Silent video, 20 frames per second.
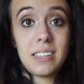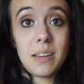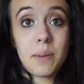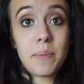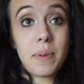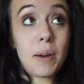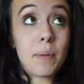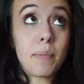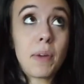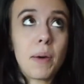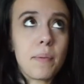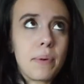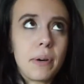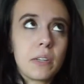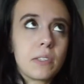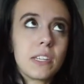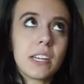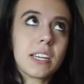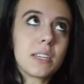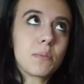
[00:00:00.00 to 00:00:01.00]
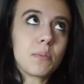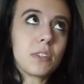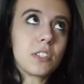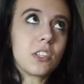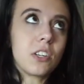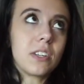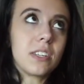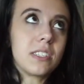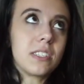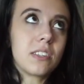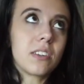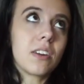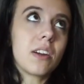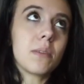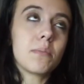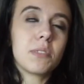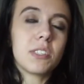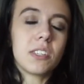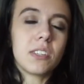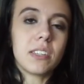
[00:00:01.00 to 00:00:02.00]
I mean, I'm not posting as much on
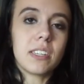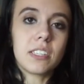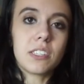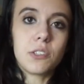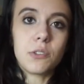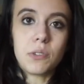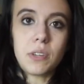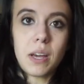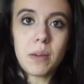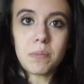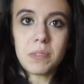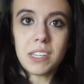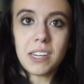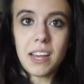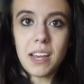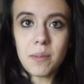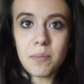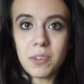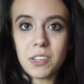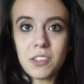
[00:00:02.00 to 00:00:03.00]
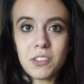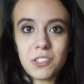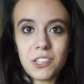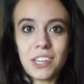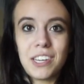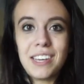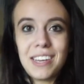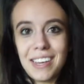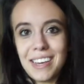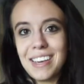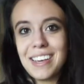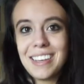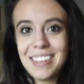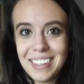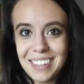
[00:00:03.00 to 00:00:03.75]
Instagram, still like 2 times a day, but usually,